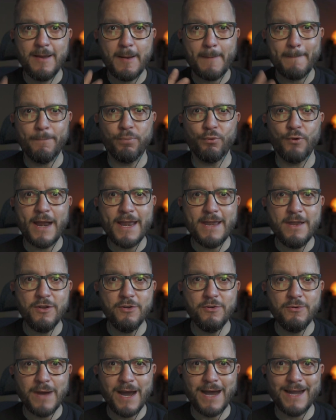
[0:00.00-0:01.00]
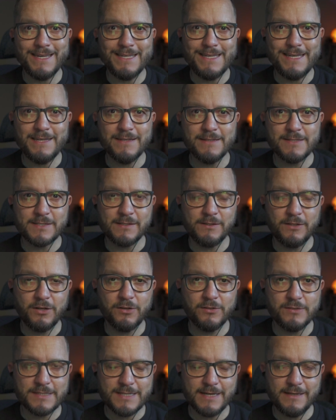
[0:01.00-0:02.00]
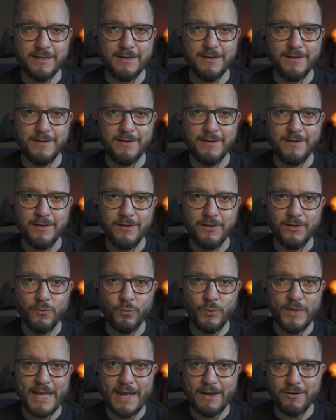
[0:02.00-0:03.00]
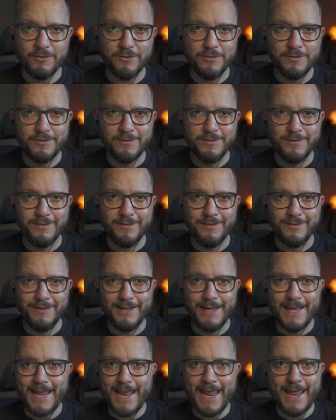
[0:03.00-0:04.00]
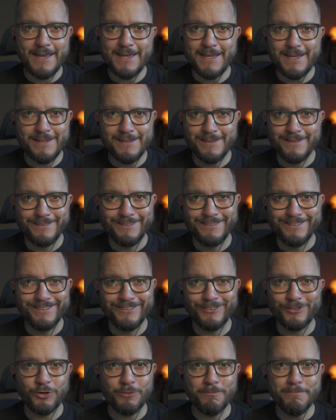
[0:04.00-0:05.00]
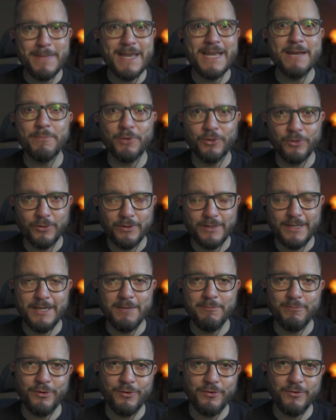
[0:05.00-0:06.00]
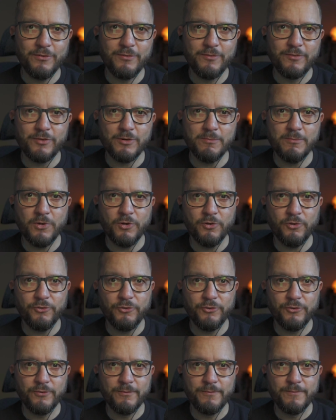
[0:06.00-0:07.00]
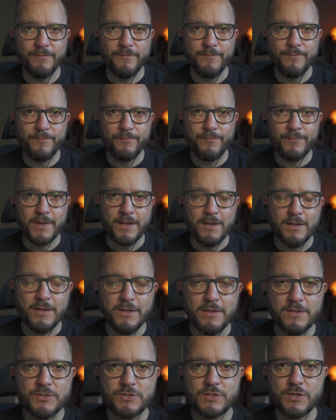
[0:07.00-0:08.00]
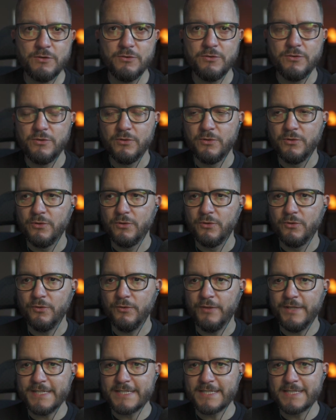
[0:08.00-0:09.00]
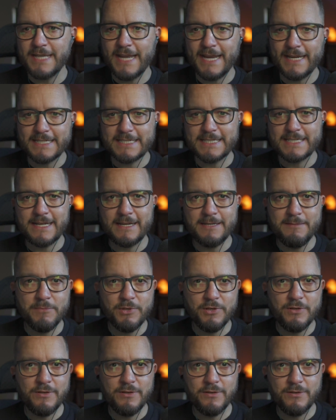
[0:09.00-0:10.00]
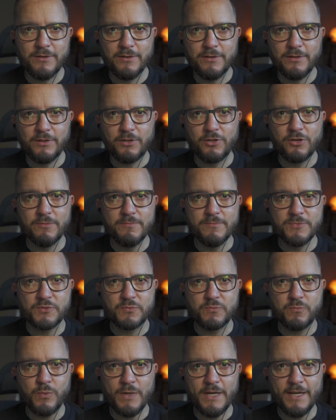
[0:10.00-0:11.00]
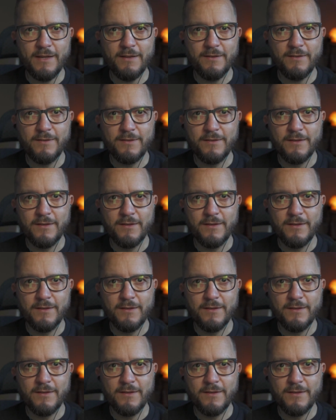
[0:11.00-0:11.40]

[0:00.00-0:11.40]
brand new ideas and content without any or minimal input from us. So this excitement comes with